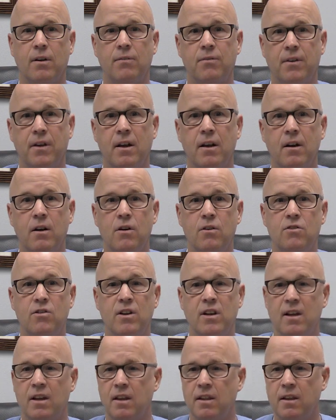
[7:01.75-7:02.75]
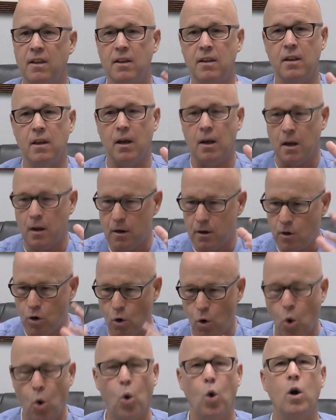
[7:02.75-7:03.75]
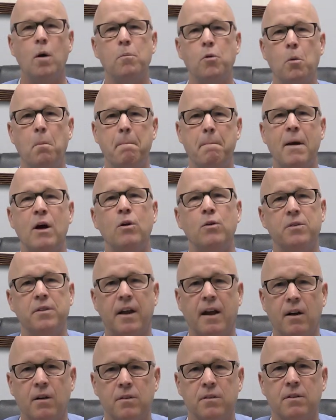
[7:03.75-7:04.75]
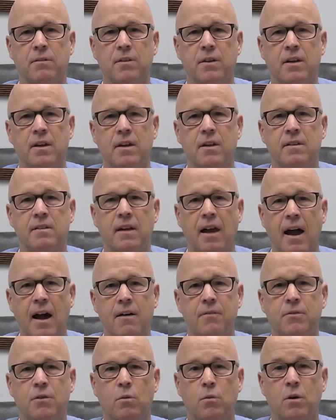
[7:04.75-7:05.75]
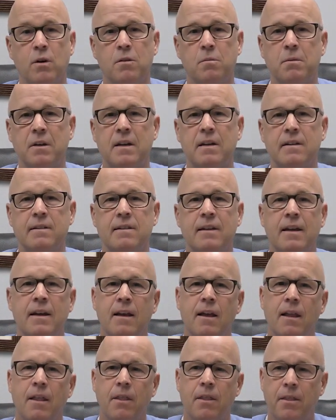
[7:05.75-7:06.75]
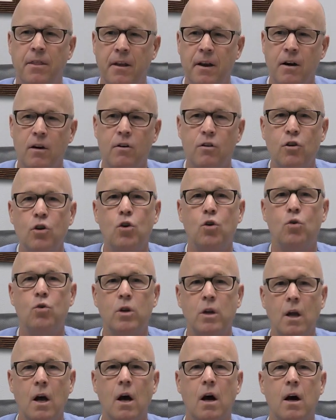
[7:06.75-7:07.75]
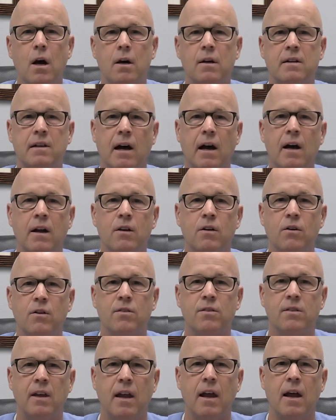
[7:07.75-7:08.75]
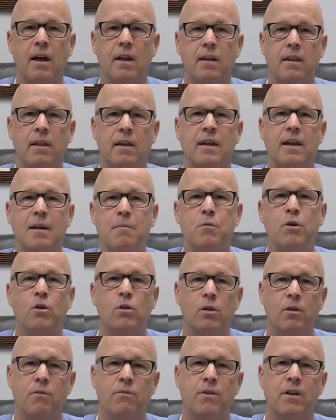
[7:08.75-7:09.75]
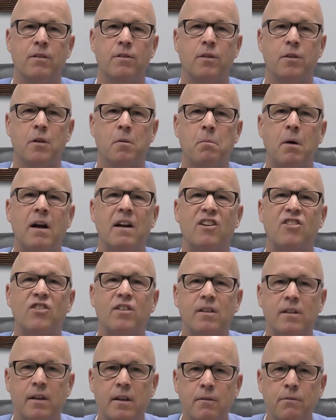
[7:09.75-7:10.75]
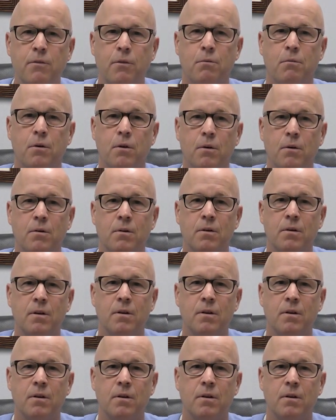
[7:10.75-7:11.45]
of energy and then the horrible meltdowns of the kids afterwards because they're too young to understand the chemical event that their body just lived through.